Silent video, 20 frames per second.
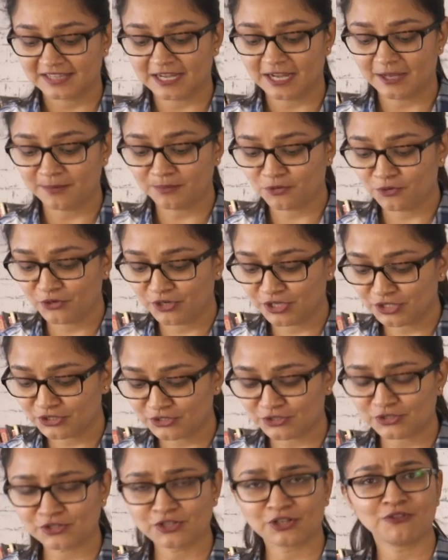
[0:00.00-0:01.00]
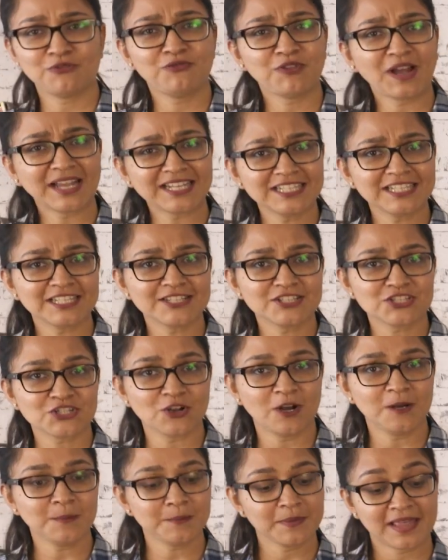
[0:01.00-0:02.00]
that I'm going to sort of finely
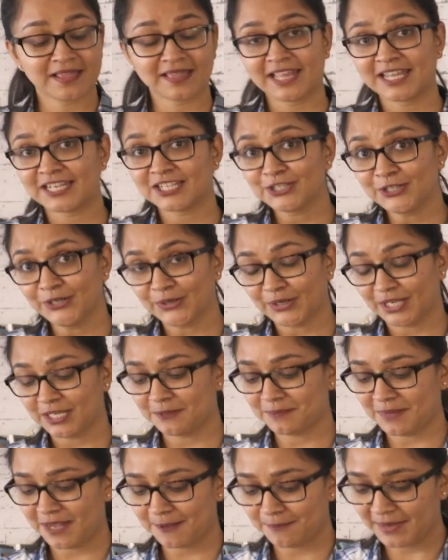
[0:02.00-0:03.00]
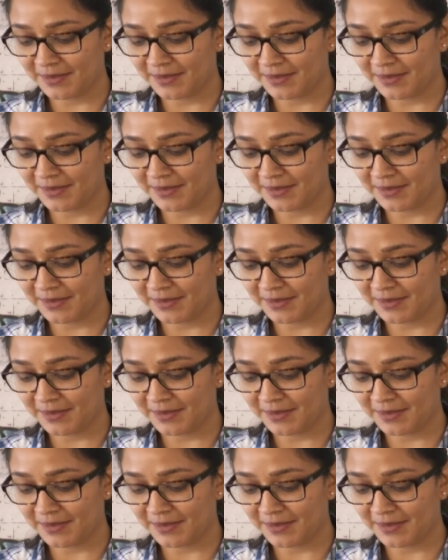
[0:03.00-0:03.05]
chop and then cook it in my